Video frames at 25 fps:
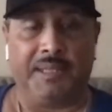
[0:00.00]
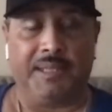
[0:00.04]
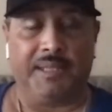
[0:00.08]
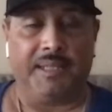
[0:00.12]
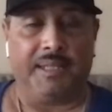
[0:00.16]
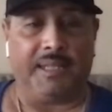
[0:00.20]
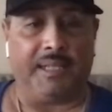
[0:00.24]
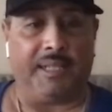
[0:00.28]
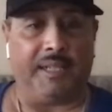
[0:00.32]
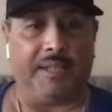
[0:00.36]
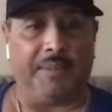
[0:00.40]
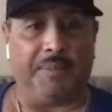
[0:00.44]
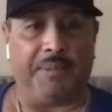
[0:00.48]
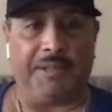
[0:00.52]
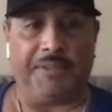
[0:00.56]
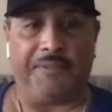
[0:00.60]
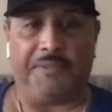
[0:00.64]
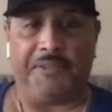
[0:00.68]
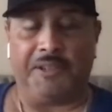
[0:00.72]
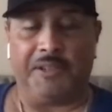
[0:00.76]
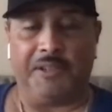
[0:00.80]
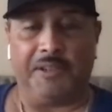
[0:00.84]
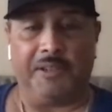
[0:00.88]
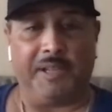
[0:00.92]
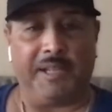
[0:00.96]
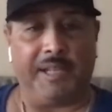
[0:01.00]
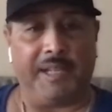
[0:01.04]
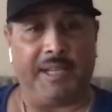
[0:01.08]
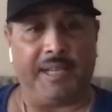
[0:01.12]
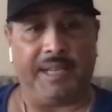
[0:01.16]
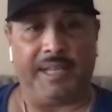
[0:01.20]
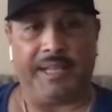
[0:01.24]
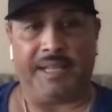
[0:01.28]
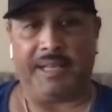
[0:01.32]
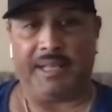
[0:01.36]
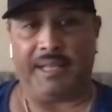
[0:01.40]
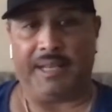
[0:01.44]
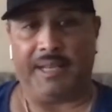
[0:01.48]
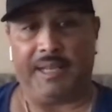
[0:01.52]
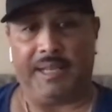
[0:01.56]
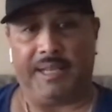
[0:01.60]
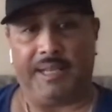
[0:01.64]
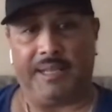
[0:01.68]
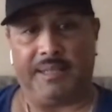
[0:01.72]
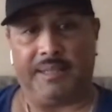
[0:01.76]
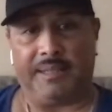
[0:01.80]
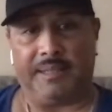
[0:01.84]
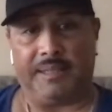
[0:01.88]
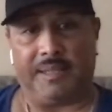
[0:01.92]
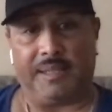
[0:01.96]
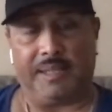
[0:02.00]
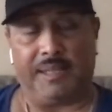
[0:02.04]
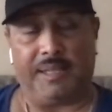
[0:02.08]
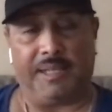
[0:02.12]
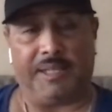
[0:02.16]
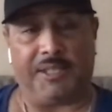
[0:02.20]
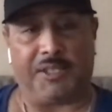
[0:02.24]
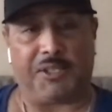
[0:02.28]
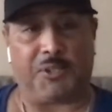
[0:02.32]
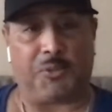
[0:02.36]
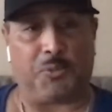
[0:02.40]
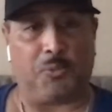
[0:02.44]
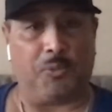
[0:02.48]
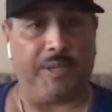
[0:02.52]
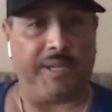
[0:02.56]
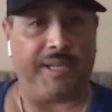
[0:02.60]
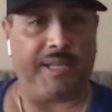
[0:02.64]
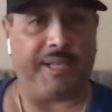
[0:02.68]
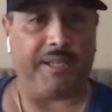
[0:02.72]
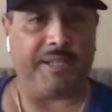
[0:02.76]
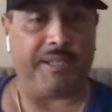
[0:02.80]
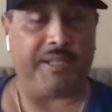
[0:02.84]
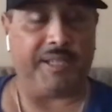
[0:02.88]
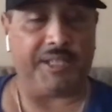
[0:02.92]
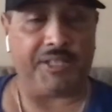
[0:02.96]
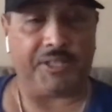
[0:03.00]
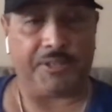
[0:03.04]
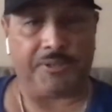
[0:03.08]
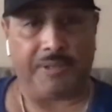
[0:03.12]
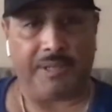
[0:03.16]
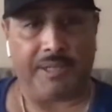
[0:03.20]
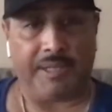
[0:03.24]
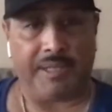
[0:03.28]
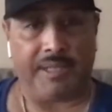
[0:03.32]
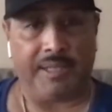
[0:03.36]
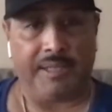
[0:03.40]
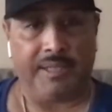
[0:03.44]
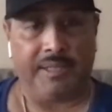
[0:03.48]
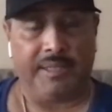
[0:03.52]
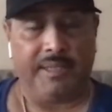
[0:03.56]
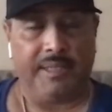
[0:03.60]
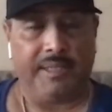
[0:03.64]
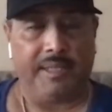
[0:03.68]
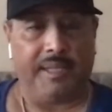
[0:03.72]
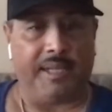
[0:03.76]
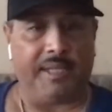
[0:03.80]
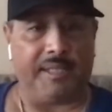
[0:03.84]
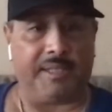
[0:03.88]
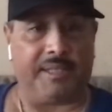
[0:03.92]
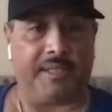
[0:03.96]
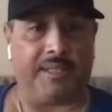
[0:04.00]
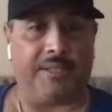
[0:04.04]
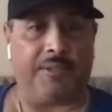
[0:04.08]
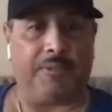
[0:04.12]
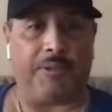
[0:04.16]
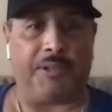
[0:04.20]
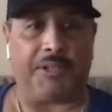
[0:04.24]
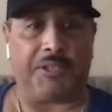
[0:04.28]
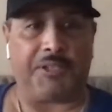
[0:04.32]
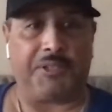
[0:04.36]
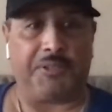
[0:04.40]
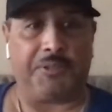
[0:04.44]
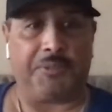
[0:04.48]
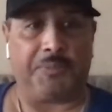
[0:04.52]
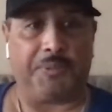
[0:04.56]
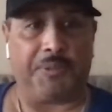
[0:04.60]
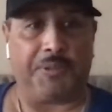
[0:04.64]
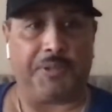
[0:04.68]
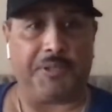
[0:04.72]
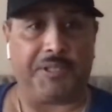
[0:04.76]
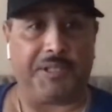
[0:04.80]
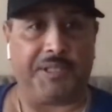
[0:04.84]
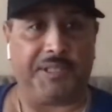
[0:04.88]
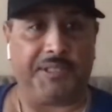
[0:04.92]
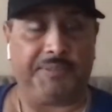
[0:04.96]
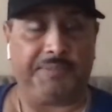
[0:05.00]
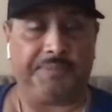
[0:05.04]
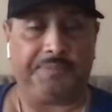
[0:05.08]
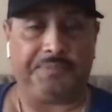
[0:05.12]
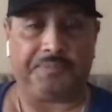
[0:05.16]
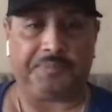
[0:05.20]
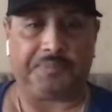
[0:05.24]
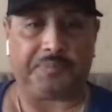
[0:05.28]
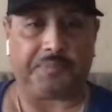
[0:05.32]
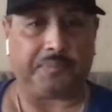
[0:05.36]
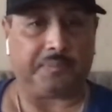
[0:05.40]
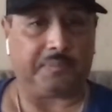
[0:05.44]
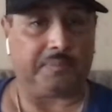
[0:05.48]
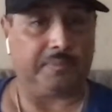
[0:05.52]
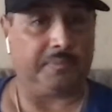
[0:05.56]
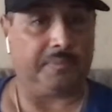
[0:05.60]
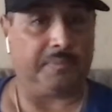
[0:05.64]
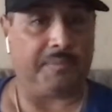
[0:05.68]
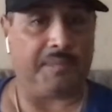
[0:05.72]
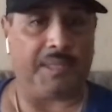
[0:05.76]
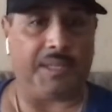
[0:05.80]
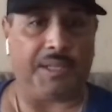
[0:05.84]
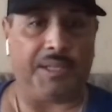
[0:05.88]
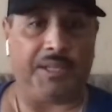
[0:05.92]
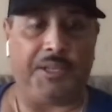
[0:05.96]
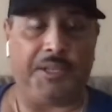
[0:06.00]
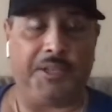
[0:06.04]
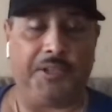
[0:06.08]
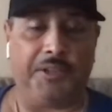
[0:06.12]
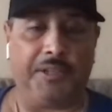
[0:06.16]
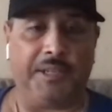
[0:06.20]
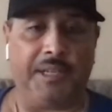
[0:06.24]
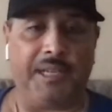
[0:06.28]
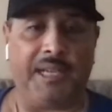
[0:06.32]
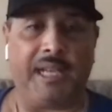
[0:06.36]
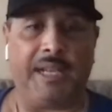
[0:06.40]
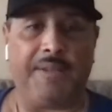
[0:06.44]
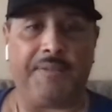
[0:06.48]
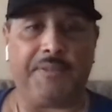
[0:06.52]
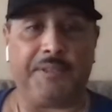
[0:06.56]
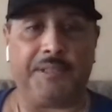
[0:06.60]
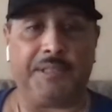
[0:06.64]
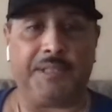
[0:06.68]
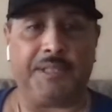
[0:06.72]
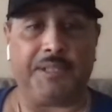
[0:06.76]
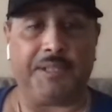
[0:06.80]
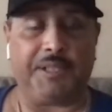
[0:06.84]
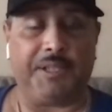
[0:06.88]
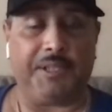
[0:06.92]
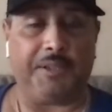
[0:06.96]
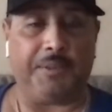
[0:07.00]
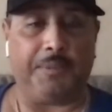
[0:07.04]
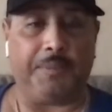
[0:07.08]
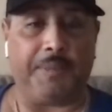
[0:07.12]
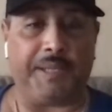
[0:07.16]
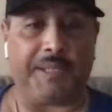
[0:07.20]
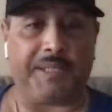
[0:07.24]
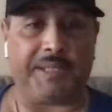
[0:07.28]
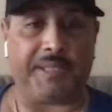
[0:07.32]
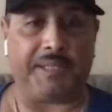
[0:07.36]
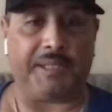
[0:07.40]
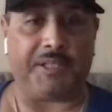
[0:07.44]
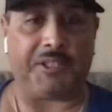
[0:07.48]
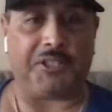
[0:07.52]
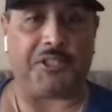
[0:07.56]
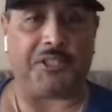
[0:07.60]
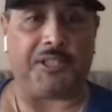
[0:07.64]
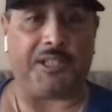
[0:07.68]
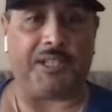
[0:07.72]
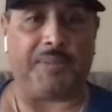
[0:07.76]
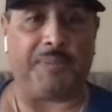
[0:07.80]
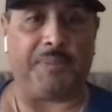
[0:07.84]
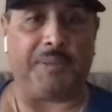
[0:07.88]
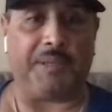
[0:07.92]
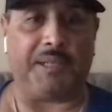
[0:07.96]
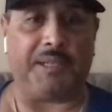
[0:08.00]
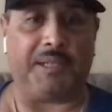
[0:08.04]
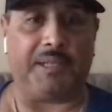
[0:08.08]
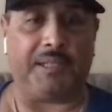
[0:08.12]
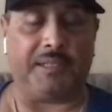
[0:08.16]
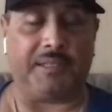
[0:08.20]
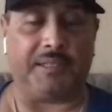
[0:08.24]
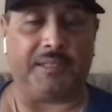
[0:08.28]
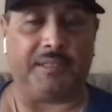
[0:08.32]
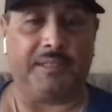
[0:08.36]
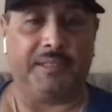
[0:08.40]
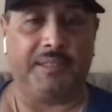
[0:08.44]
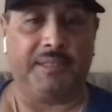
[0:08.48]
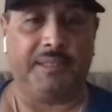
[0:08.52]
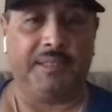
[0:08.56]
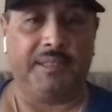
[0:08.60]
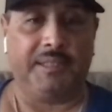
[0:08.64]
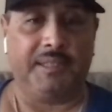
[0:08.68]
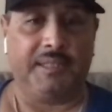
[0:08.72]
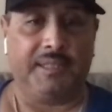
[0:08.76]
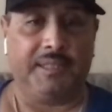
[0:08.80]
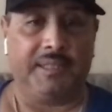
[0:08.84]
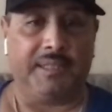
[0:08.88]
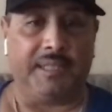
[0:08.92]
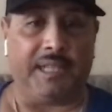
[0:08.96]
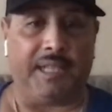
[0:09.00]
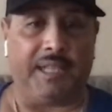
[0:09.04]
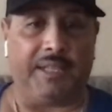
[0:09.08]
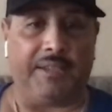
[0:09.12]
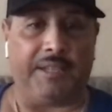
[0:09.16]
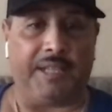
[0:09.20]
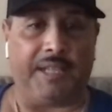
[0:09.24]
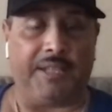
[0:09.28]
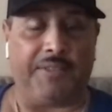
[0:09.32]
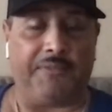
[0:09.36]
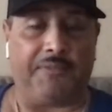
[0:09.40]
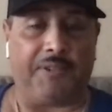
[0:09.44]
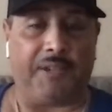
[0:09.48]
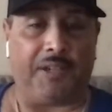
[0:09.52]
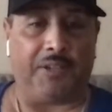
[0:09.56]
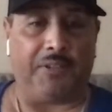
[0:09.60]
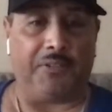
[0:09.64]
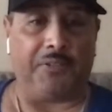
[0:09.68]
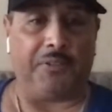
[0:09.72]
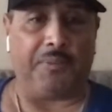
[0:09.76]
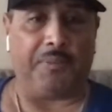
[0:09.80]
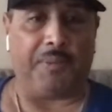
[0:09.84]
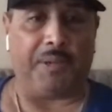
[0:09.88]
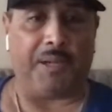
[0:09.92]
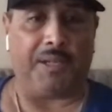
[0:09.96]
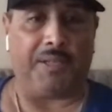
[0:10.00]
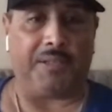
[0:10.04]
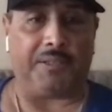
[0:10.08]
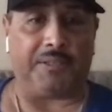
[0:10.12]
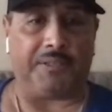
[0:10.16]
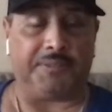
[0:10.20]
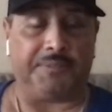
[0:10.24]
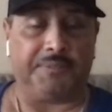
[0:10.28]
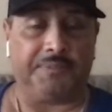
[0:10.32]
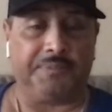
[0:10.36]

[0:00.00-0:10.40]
But if you're in a swing district as a congressional person, you're going to have to basically shut up and color and follow the model.